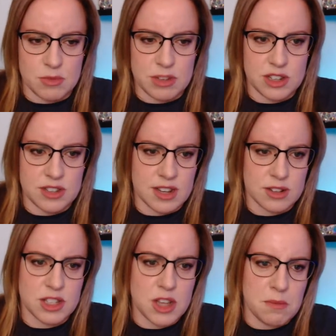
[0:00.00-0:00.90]
which
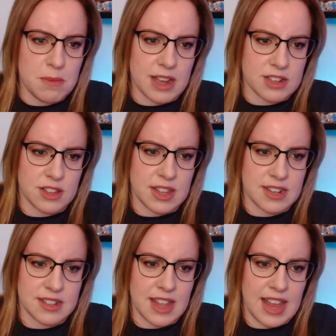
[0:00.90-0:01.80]
there's so much that
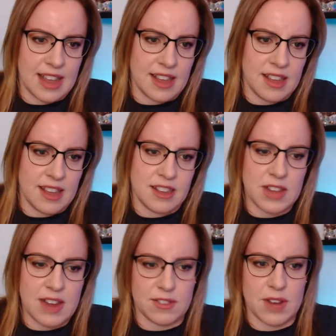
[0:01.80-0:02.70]
it's like you'll
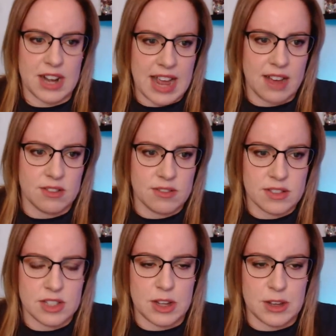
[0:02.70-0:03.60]
never run out.
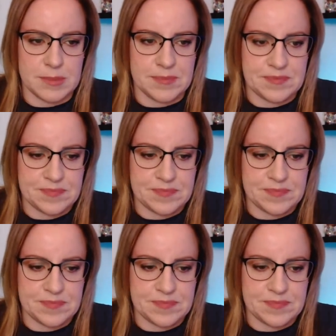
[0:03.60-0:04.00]
So